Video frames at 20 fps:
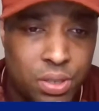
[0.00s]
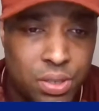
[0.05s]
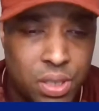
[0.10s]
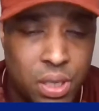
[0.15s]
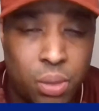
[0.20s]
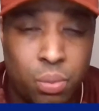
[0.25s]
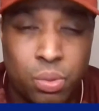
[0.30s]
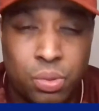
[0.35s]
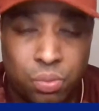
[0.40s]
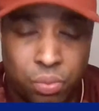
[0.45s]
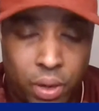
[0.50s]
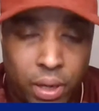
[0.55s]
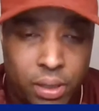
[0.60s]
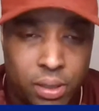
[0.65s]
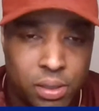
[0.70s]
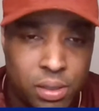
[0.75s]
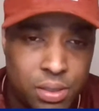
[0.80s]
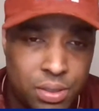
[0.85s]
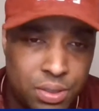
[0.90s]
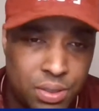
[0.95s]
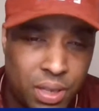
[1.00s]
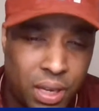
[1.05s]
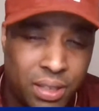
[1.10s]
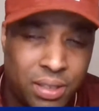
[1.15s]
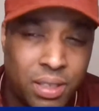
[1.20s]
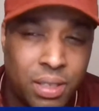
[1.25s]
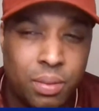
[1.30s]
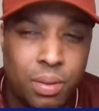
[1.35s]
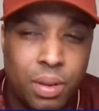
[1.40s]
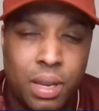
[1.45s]
It was reckless. I think
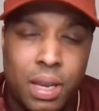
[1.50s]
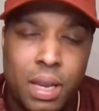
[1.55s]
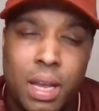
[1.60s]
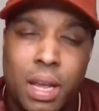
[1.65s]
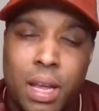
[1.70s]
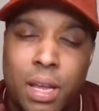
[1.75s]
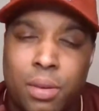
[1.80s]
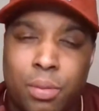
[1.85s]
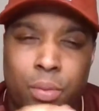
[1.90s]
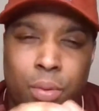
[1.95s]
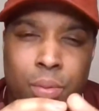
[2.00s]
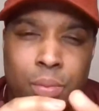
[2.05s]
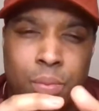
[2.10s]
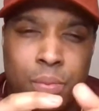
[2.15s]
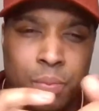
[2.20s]
the